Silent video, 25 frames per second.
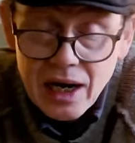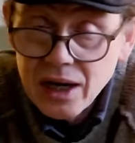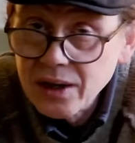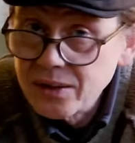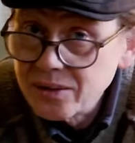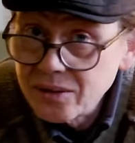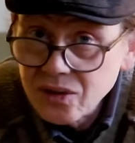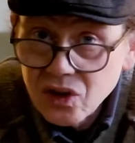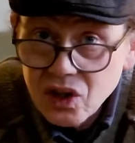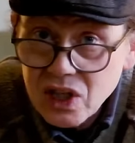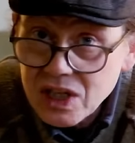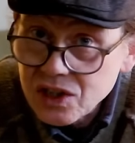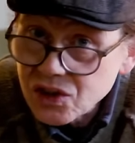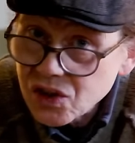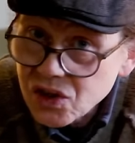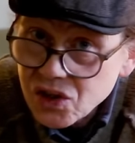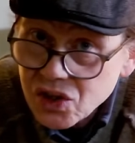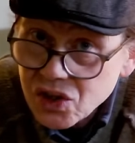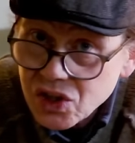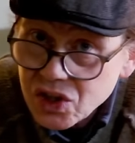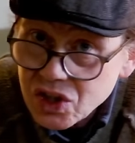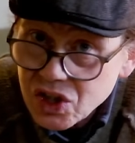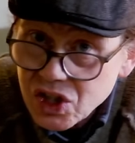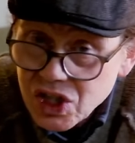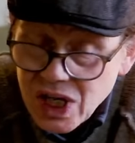And this
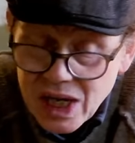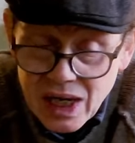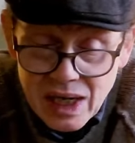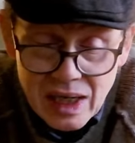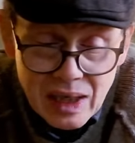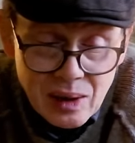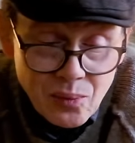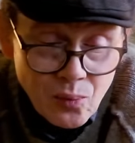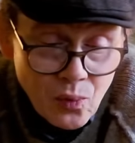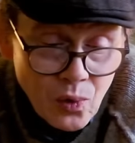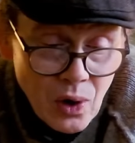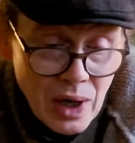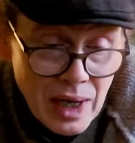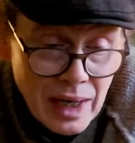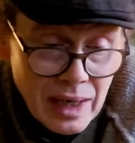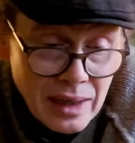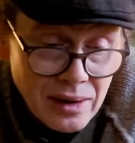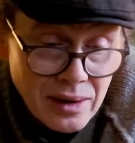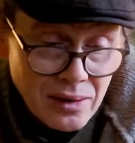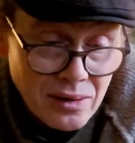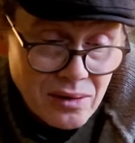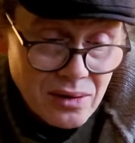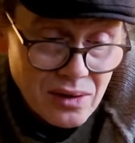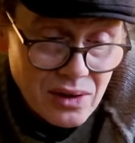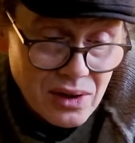is a time
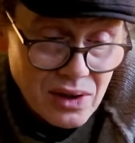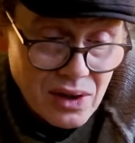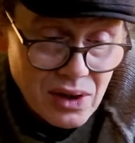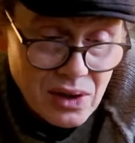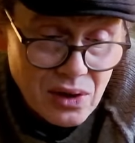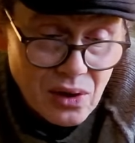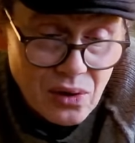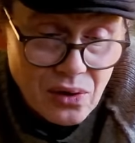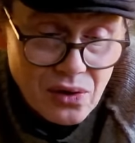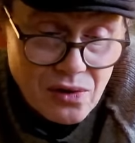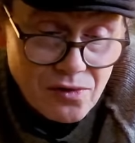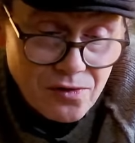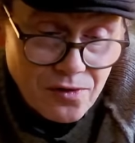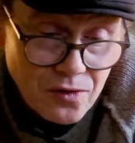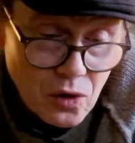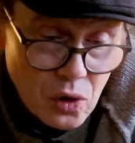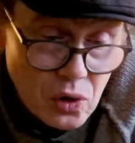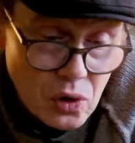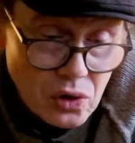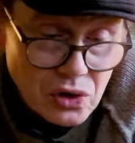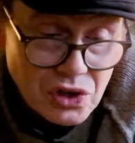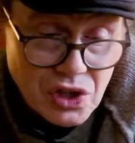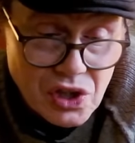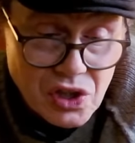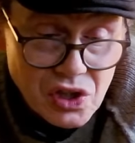when, you know, the
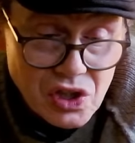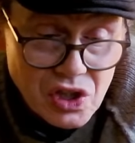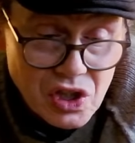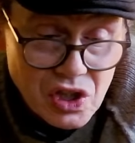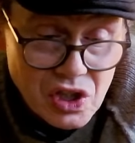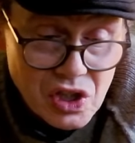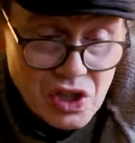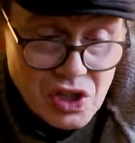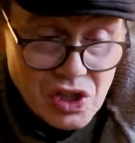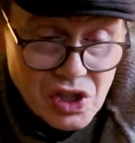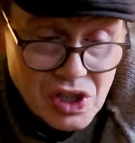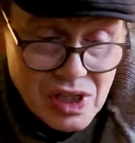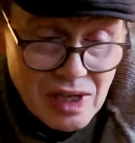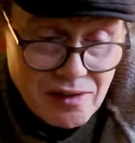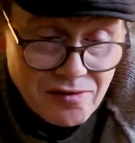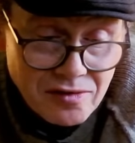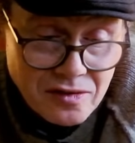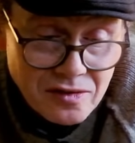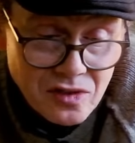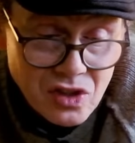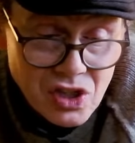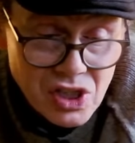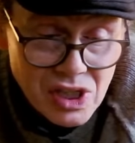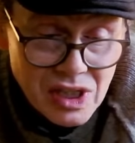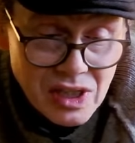40s to the
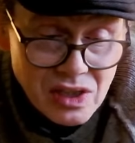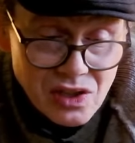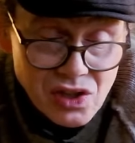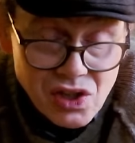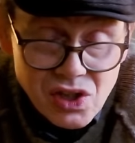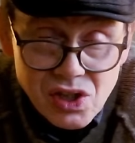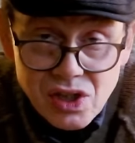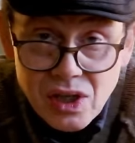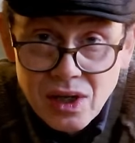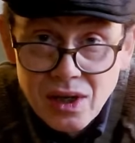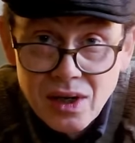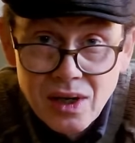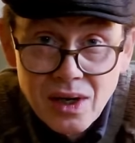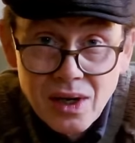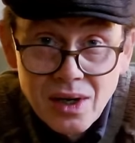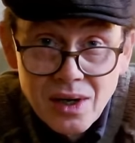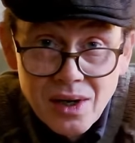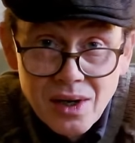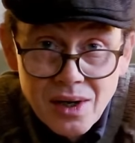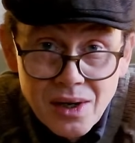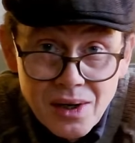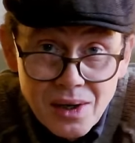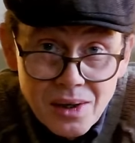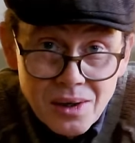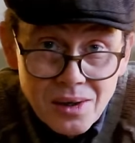70s,
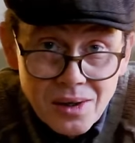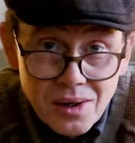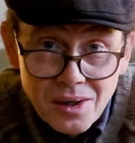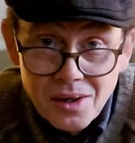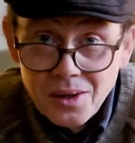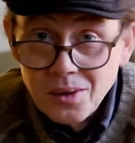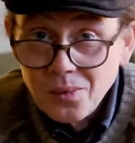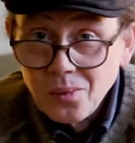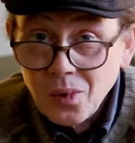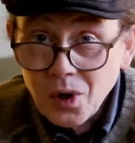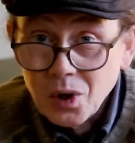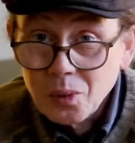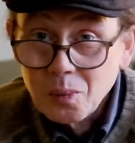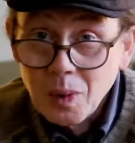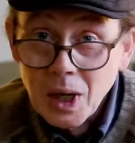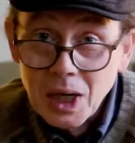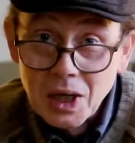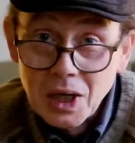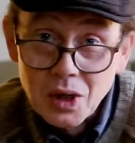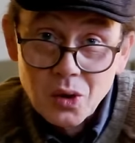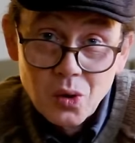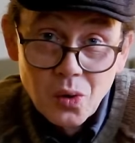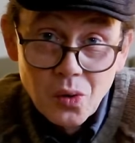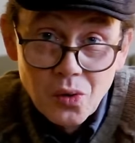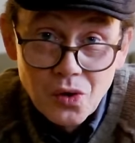what you
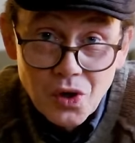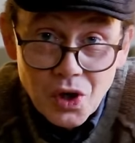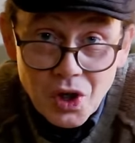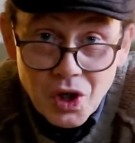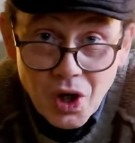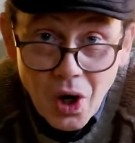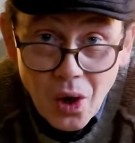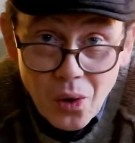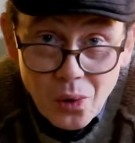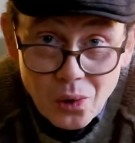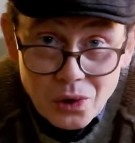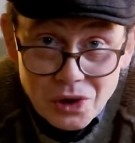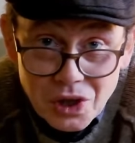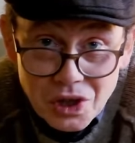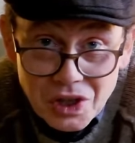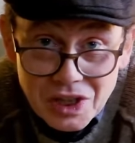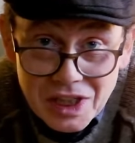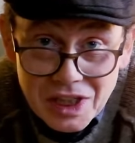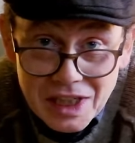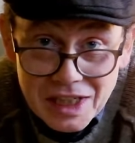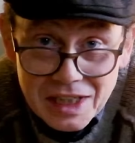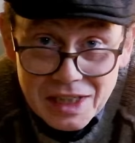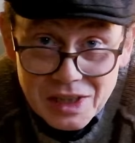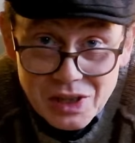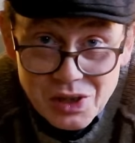might call the golden
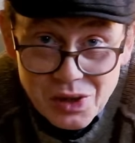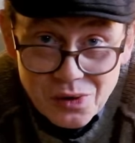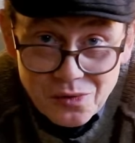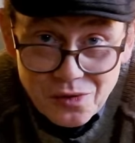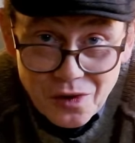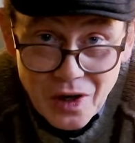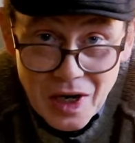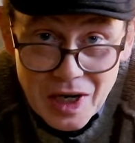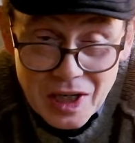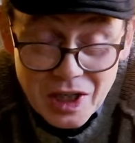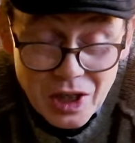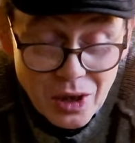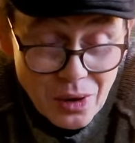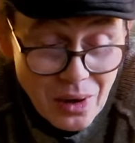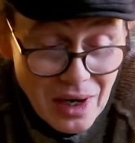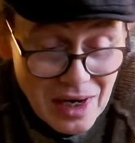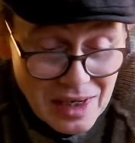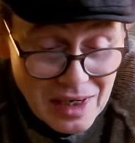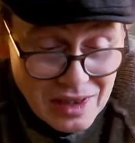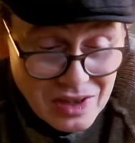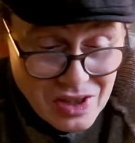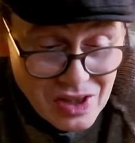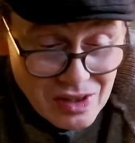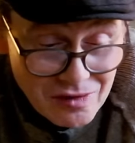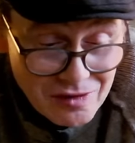years of
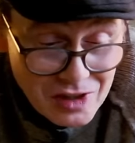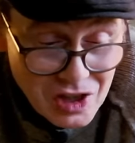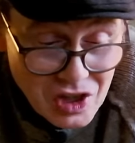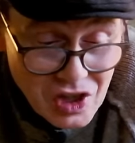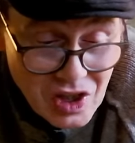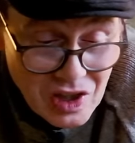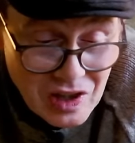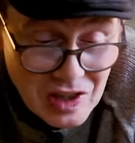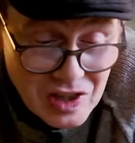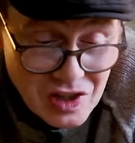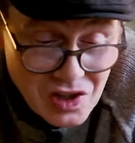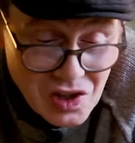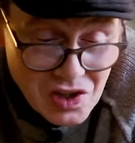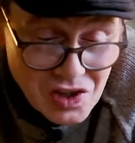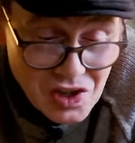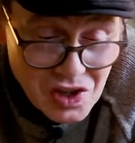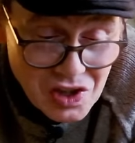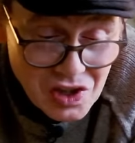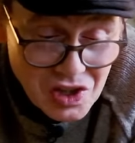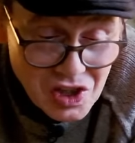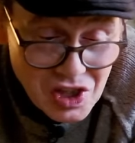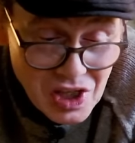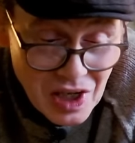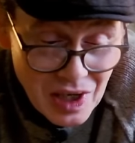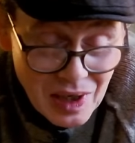radioactivity, this is a
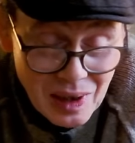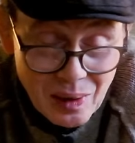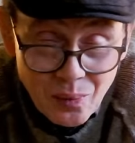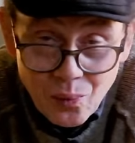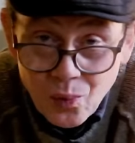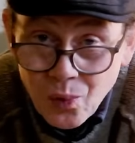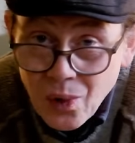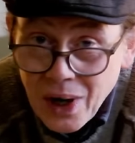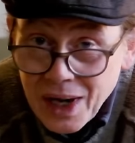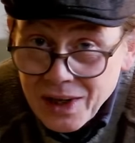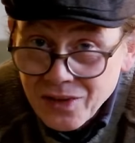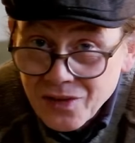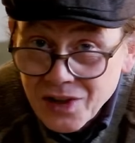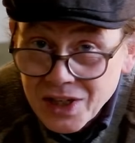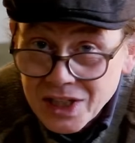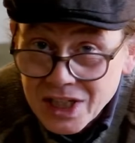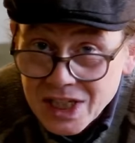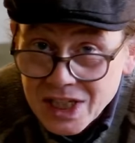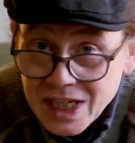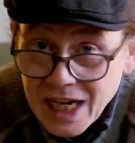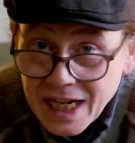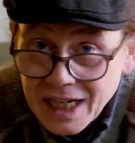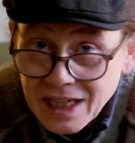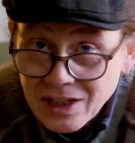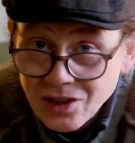time when the
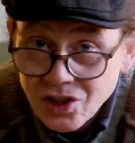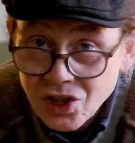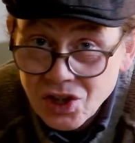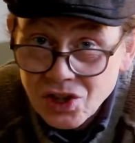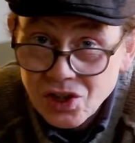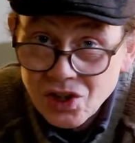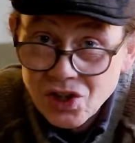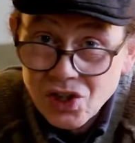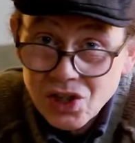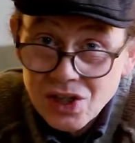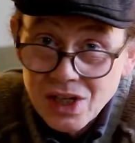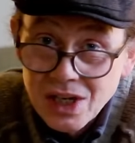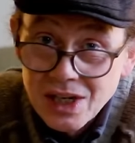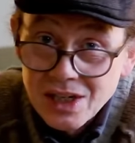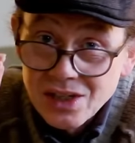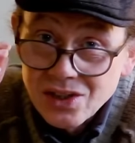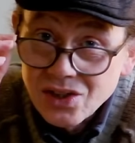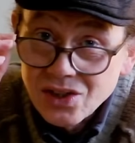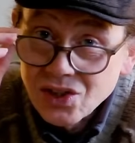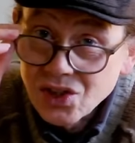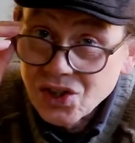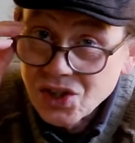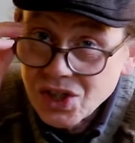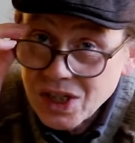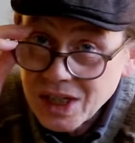dangers
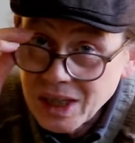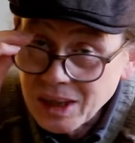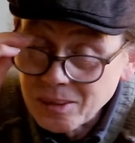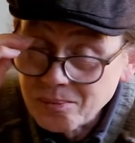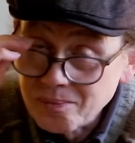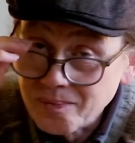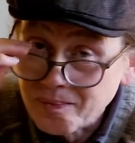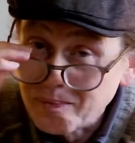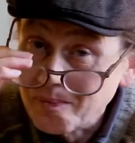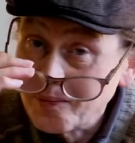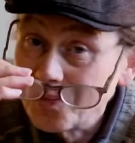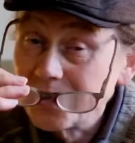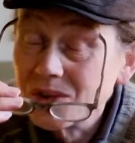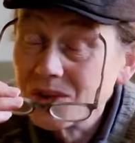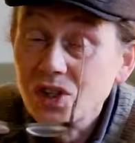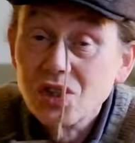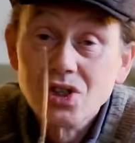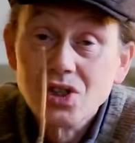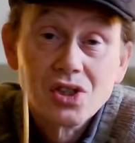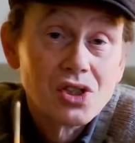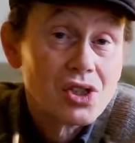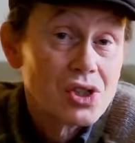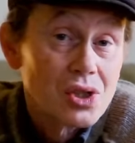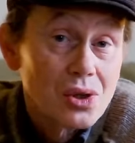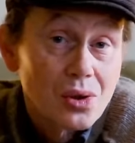seem
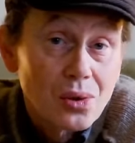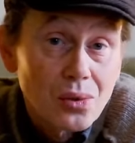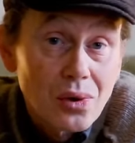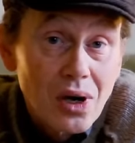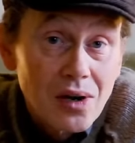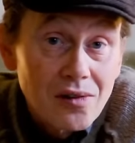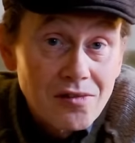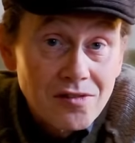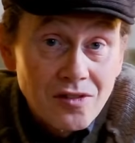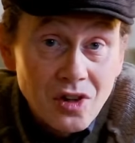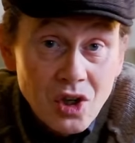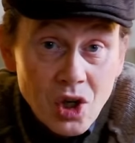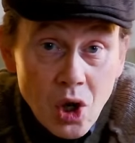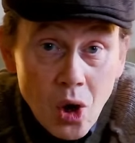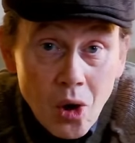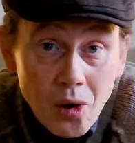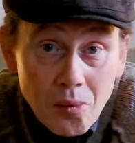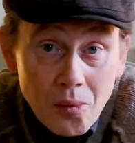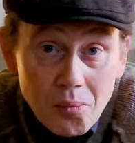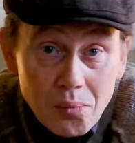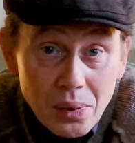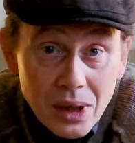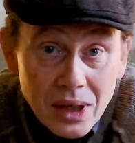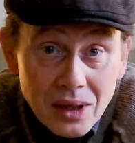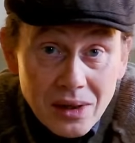to have not
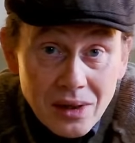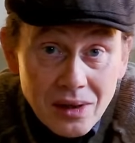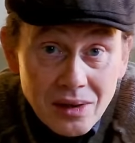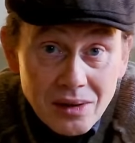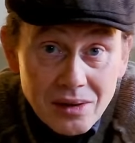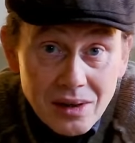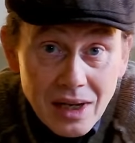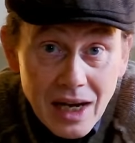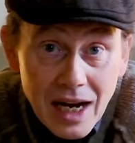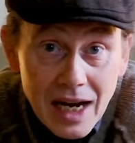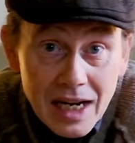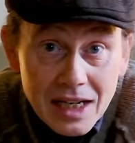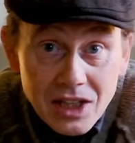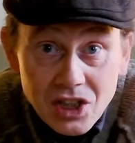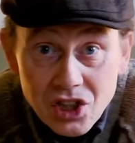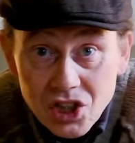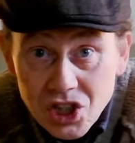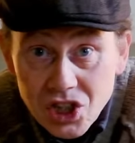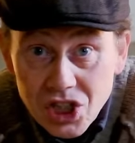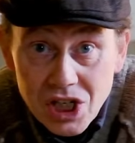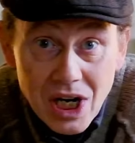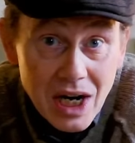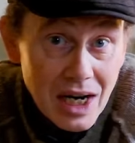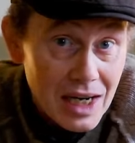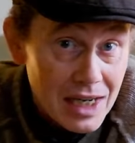been
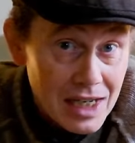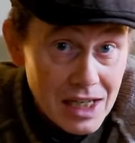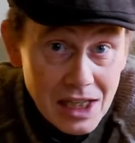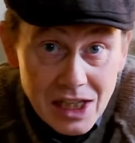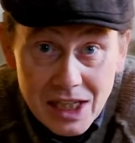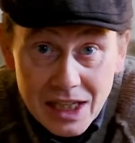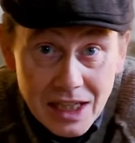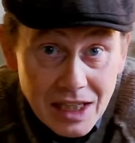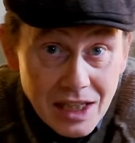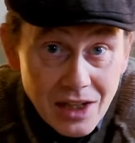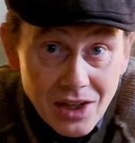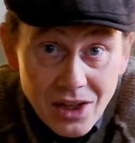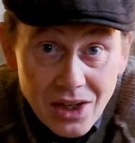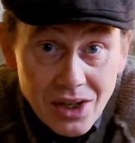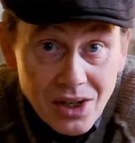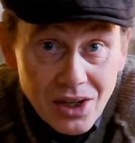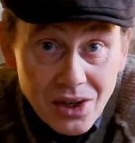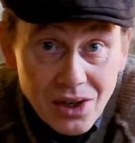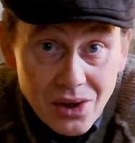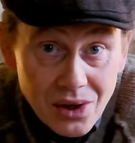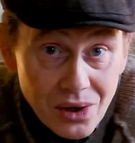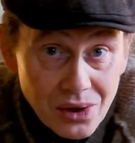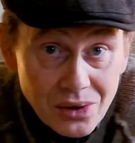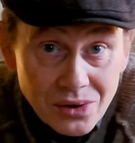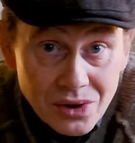entirely
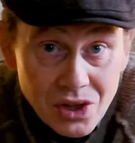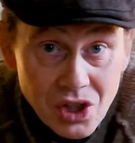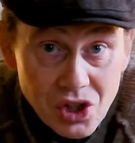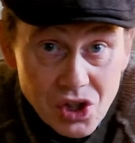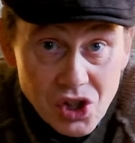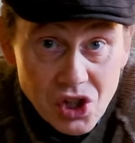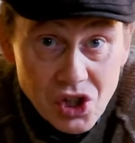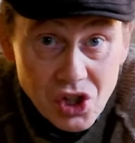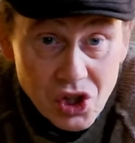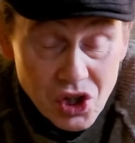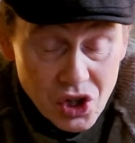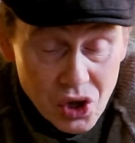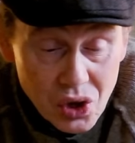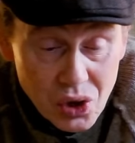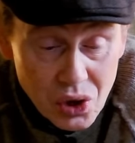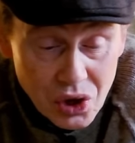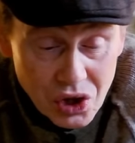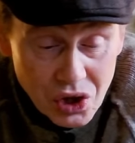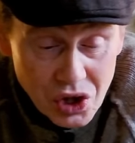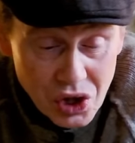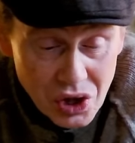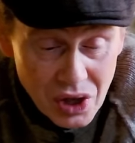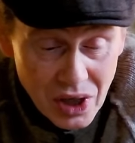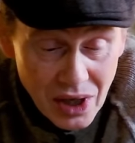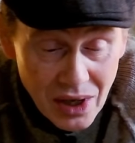
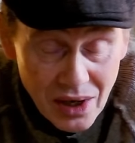understood.